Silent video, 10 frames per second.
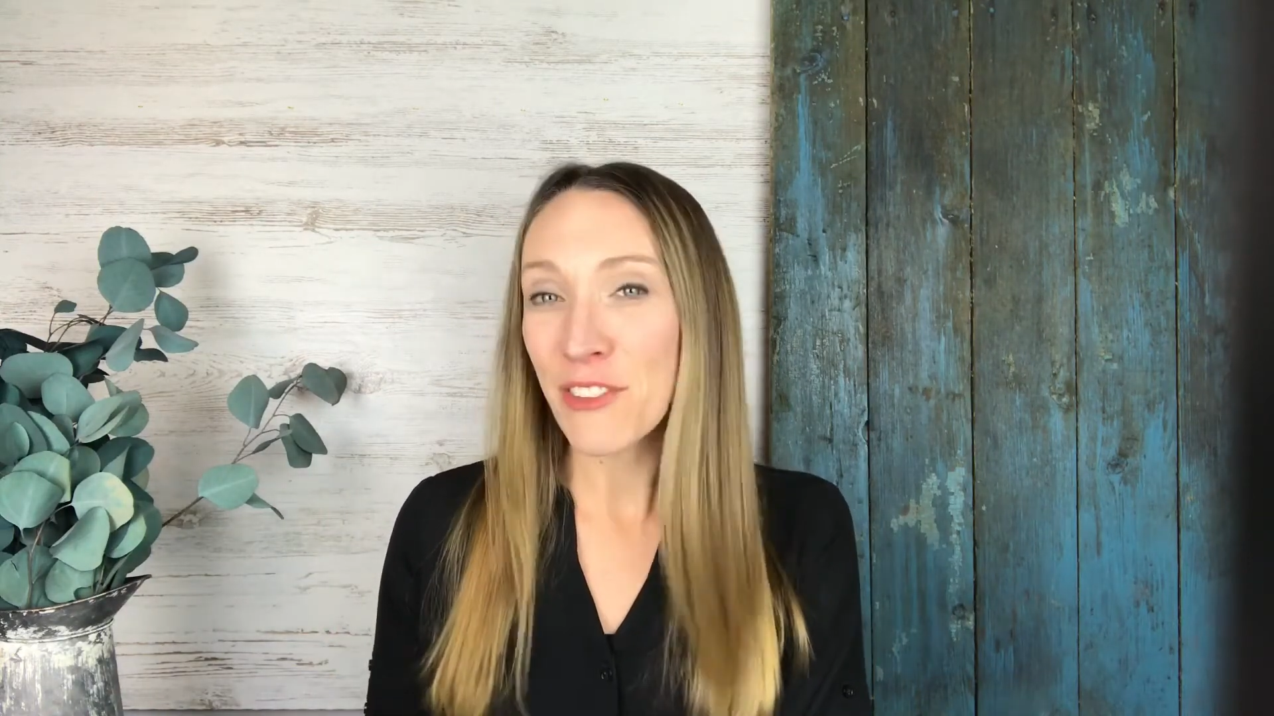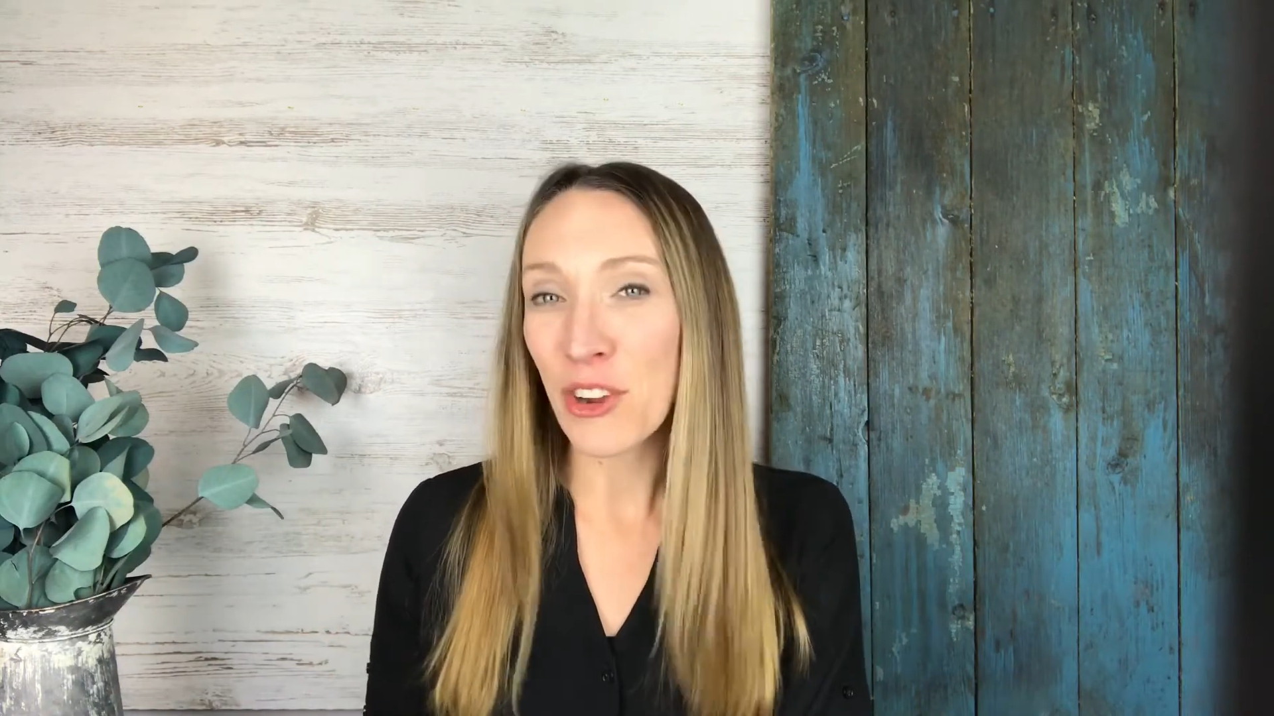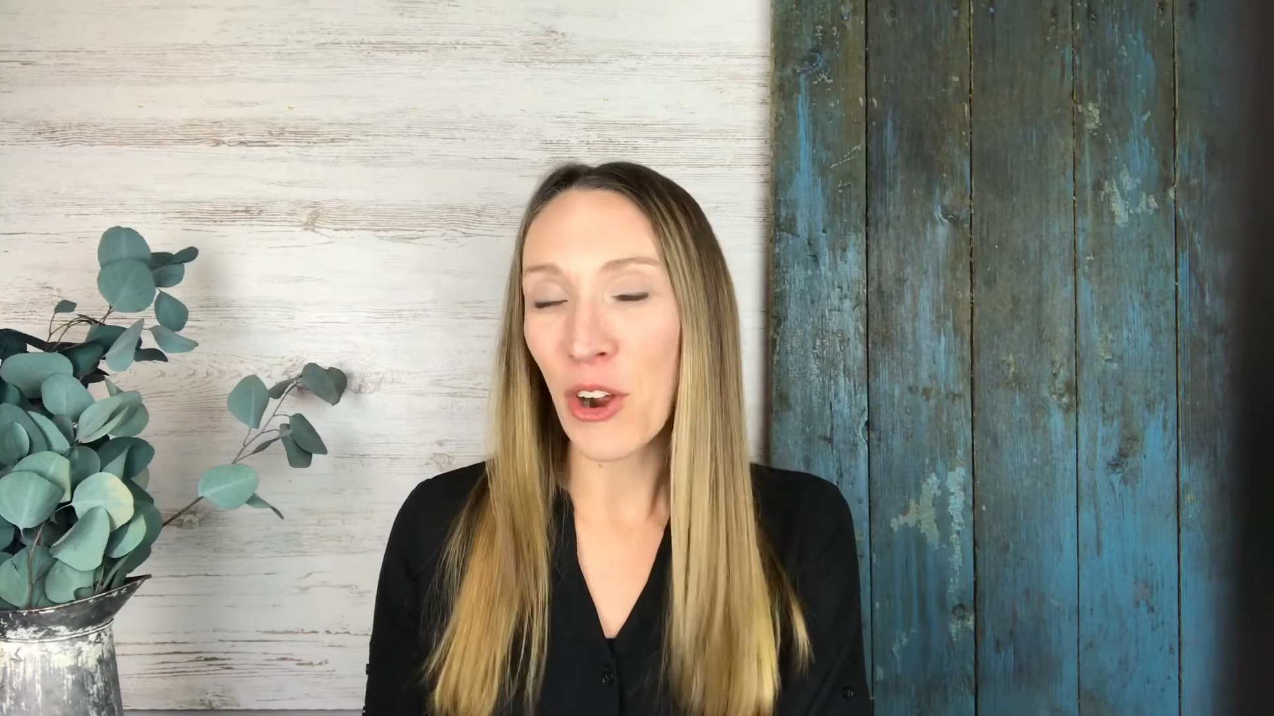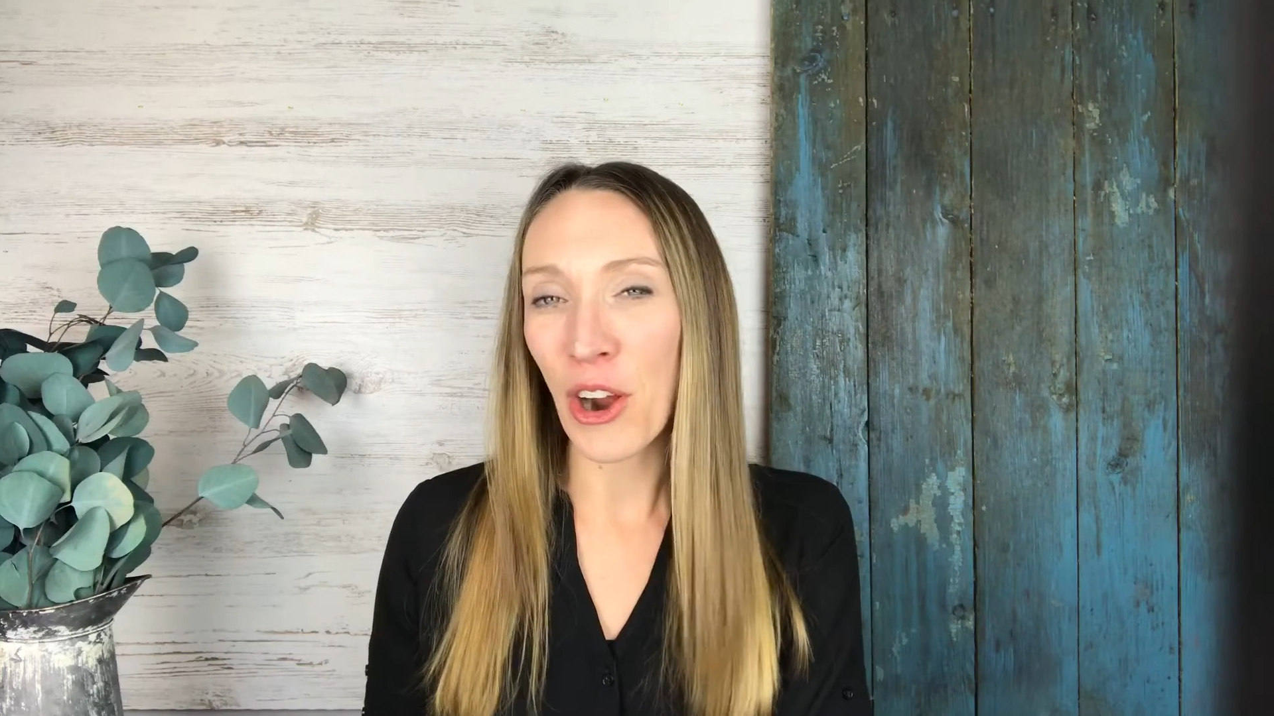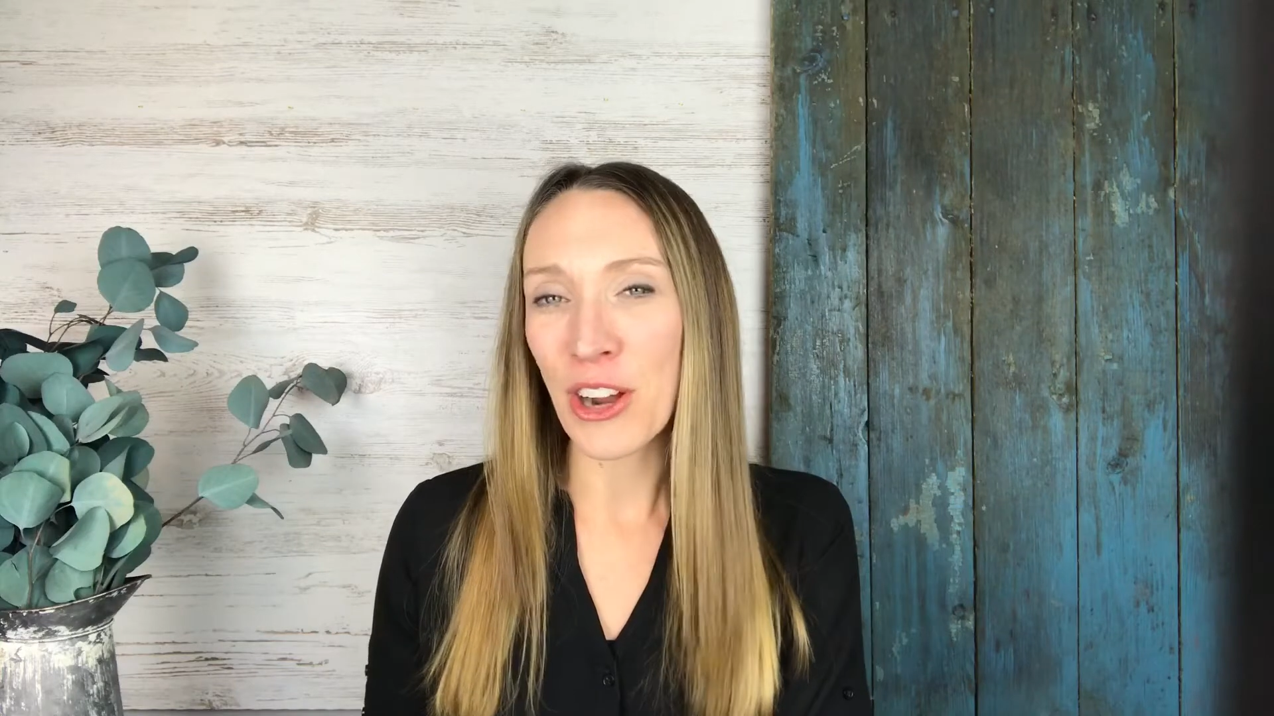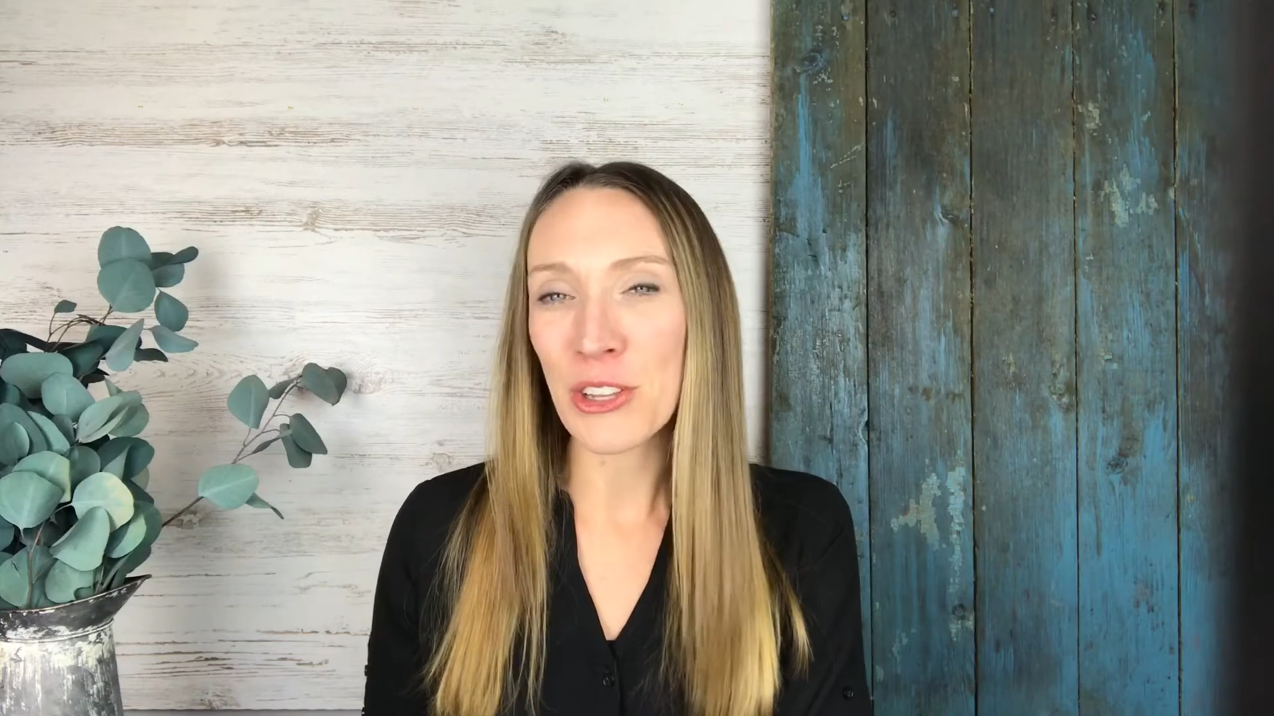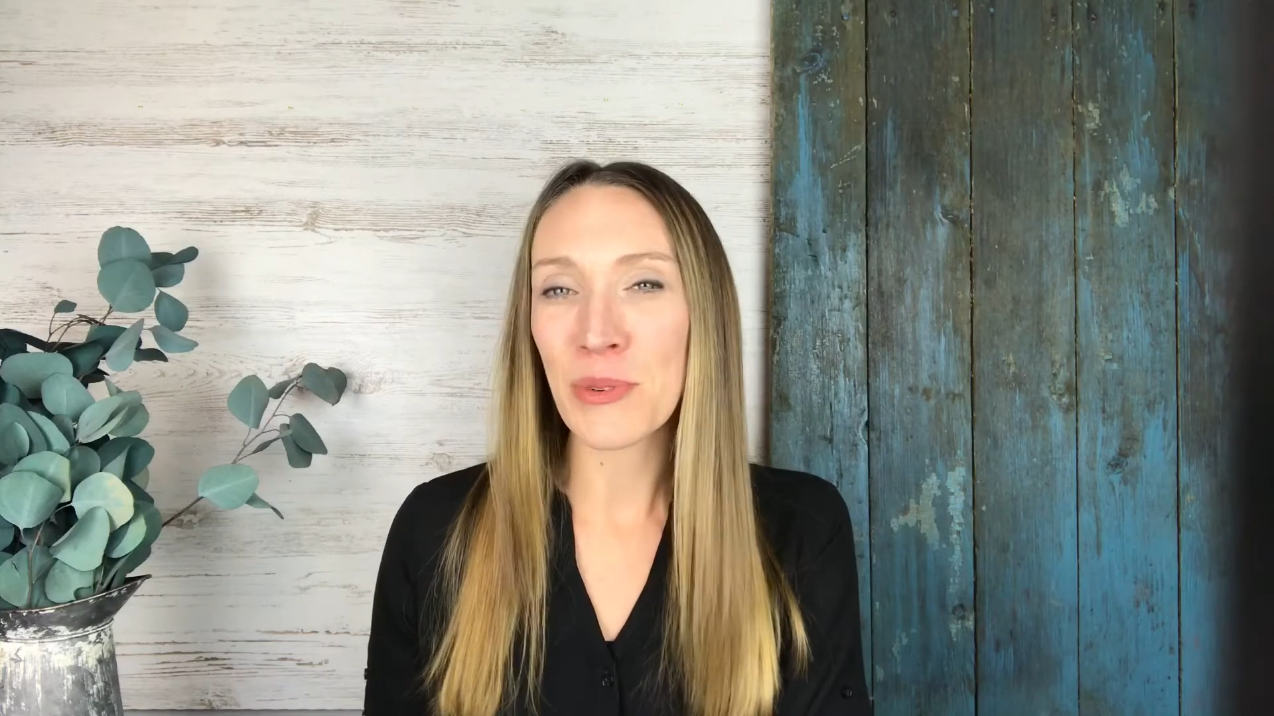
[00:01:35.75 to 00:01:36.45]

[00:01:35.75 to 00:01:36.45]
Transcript: of your heart,